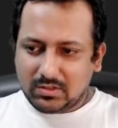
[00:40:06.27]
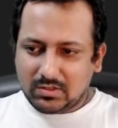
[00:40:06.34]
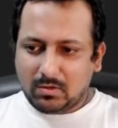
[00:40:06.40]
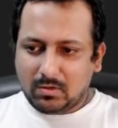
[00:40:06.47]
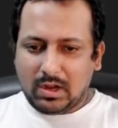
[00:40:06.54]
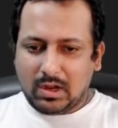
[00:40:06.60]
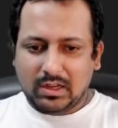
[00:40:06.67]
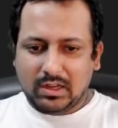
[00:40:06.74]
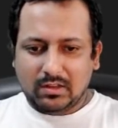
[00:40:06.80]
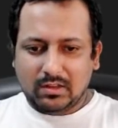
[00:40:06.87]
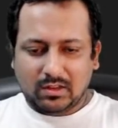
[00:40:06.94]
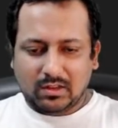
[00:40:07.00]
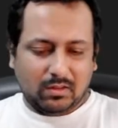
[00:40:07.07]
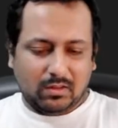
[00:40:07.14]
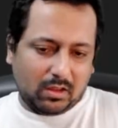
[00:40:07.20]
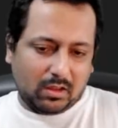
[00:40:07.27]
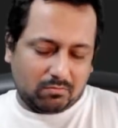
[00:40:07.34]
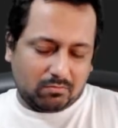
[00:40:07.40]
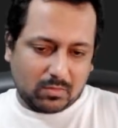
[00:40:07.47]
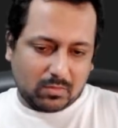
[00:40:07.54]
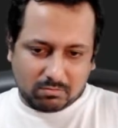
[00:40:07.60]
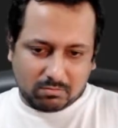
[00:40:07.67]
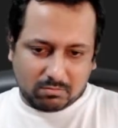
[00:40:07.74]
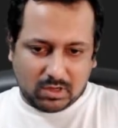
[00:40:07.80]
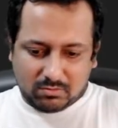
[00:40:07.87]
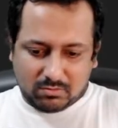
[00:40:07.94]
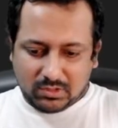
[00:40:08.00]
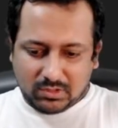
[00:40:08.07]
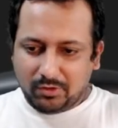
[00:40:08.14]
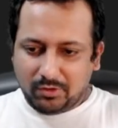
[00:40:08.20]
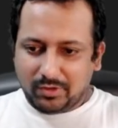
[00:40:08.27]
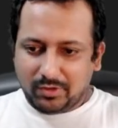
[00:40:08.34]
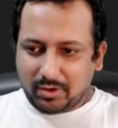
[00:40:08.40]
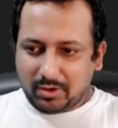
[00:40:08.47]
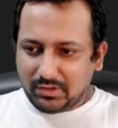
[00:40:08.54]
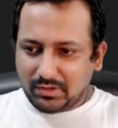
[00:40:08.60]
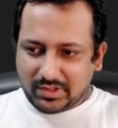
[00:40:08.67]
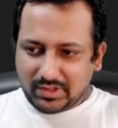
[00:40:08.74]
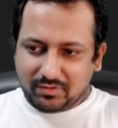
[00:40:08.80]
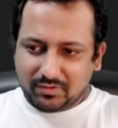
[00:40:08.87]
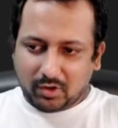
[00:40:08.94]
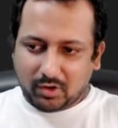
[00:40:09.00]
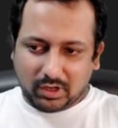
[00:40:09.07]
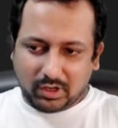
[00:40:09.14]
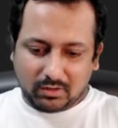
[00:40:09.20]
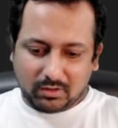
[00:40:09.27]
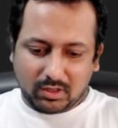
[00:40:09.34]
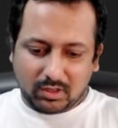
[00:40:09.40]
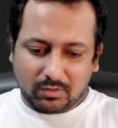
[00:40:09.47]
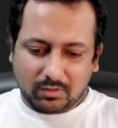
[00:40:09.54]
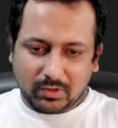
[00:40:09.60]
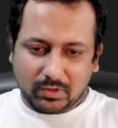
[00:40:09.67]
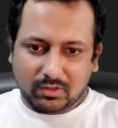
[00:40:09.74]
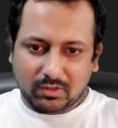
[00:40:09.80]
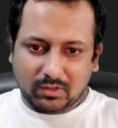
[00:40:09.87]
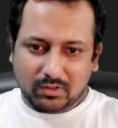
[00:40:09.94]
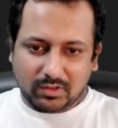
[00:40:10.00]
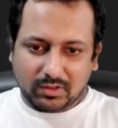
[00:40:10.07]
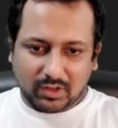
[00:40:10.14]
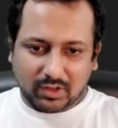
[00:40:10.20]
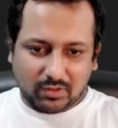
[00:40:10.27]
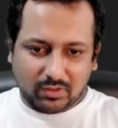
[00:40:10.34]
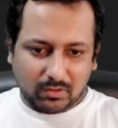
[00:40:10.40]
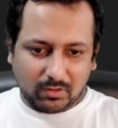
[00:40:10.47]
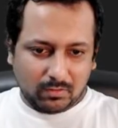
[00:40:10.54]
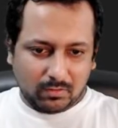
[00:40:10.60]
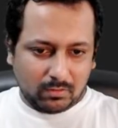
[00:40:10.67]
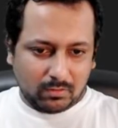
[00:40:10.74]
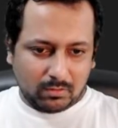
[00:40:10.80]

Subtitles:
So I can say new variable self.dataset, which is classification